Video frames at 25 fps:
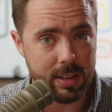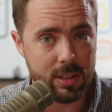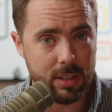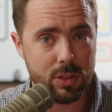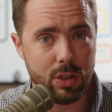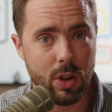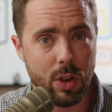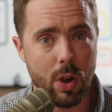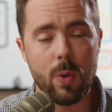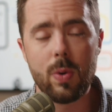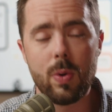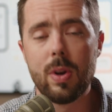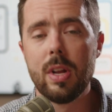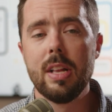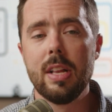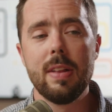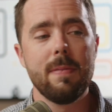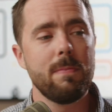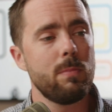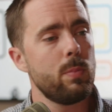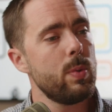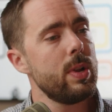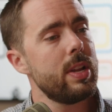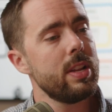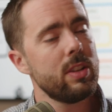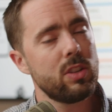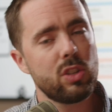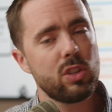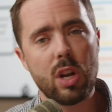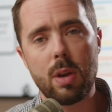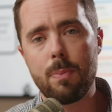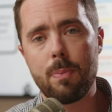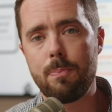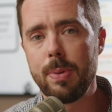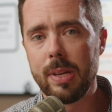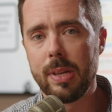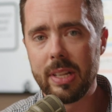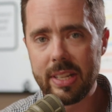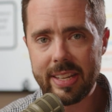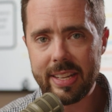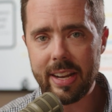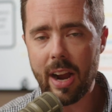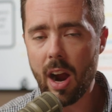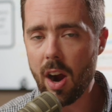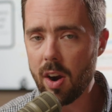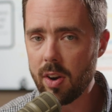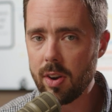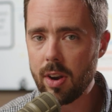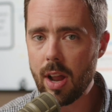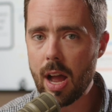So we can start building
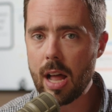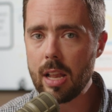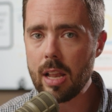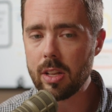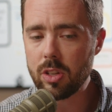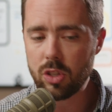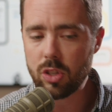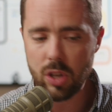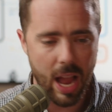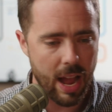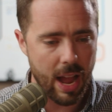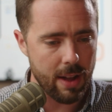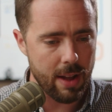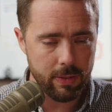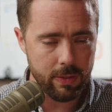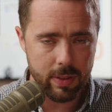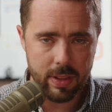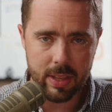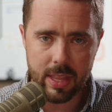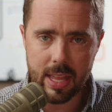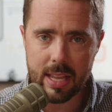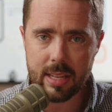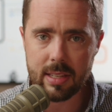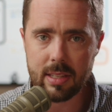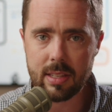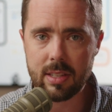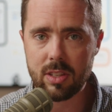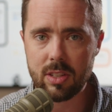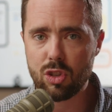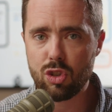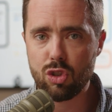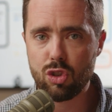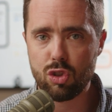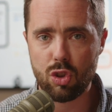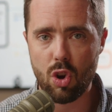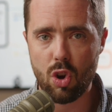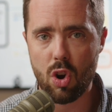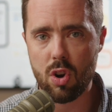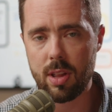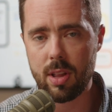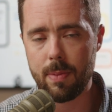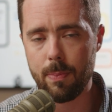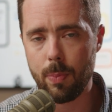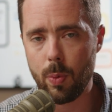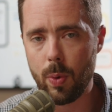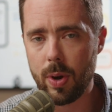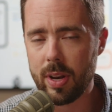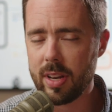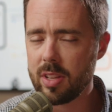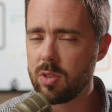our knowledge off of this starting point.